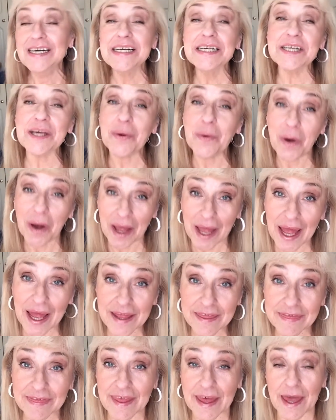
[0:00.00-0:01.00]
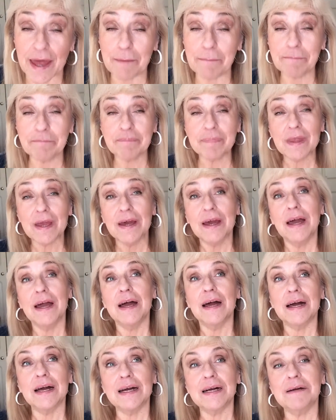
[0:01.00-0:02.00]
So I had them,
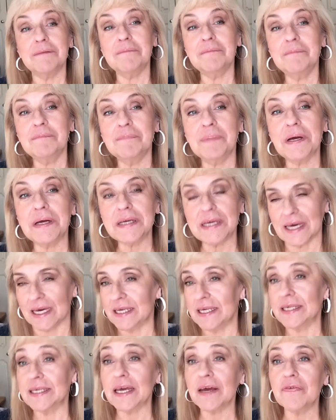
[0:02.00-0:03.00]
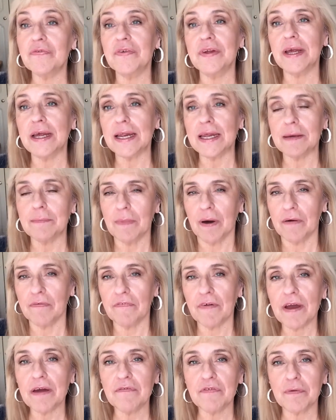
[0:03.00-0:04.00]
but yes, definitely my
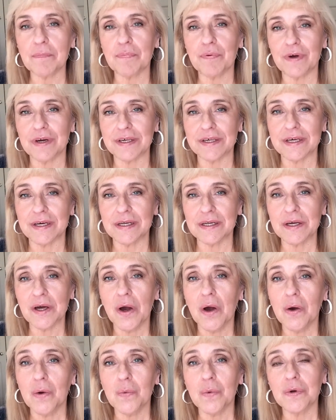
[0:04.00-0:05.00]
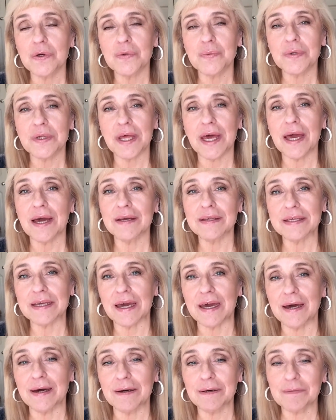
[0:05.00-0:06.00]
favourite present was without
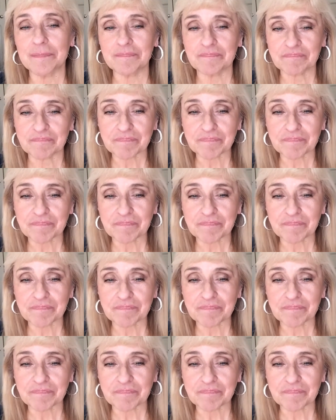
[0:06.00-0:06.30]
doubt